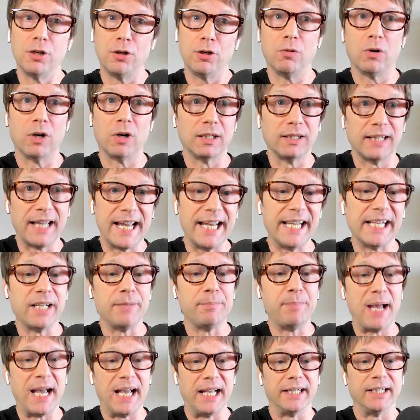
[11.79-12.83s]
who are
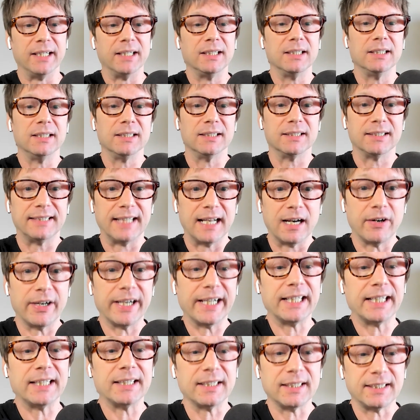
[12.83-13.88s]
laying in bed,
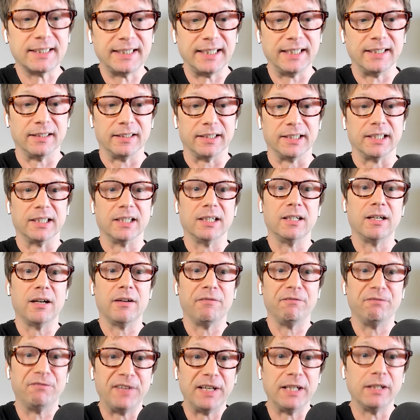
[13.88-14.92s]
staring at the ceiling,
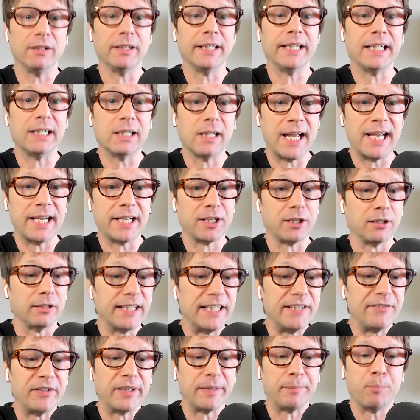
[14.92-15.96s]
feeling like you're
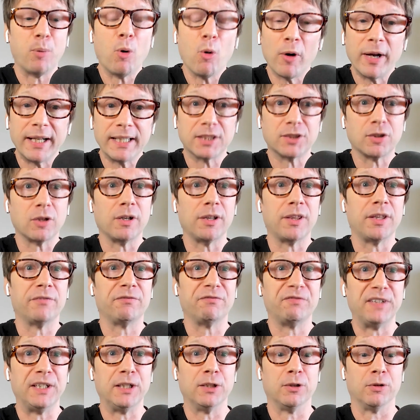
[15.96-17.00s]
leaving points on
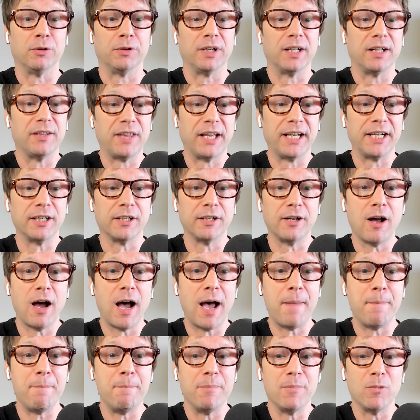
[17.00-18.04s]
the field, that you're
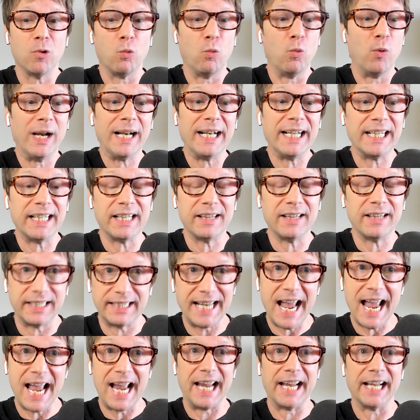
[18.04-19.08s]
not winning
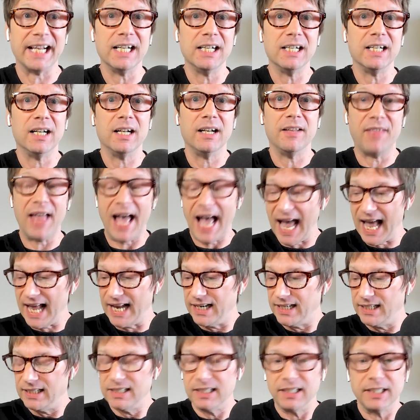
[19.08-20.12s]
the day,
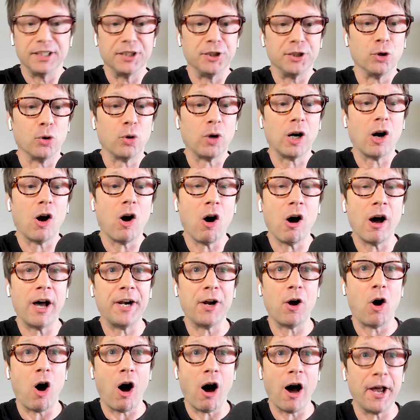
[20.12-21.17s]
that you're
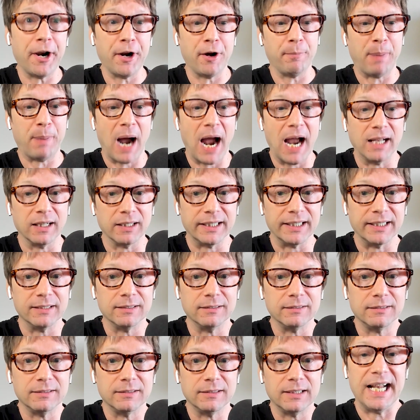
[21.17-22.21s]
on autopilot
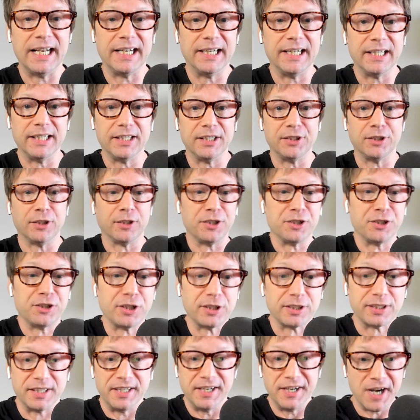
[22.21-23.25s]
and you're
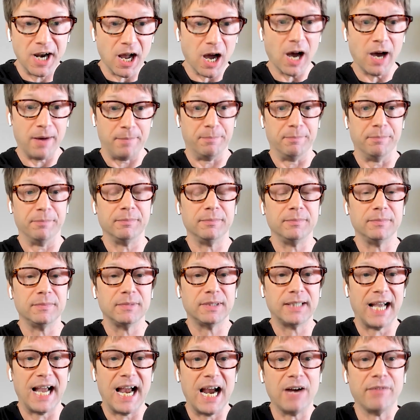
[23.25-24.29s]
just numb
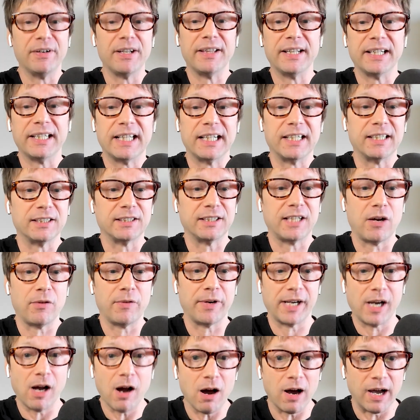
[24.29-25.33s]
to everything that is
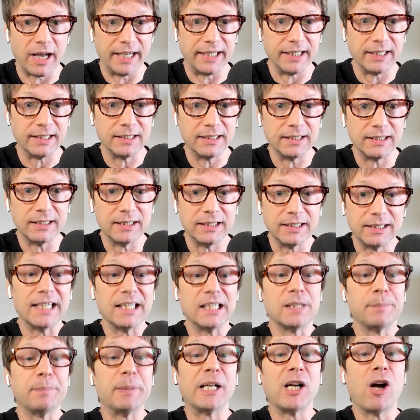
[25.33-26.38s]
going on,
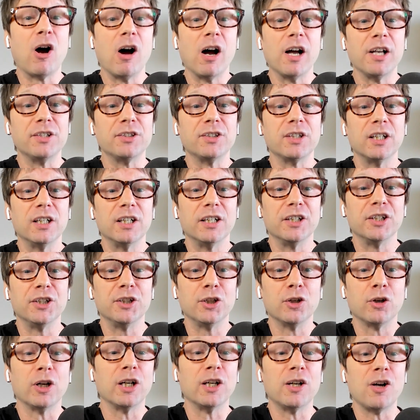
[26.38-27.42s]
it is because
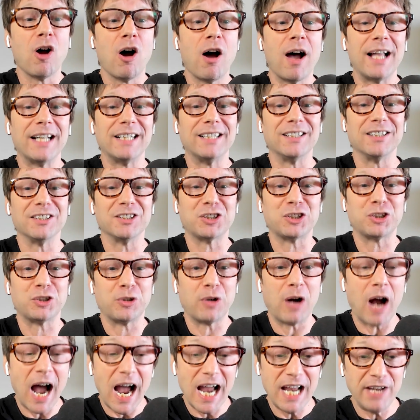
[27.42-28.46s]
you're not
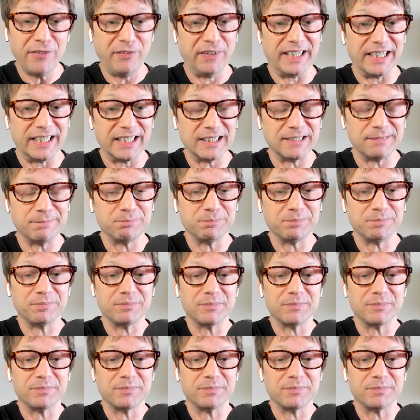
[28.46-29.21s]
striving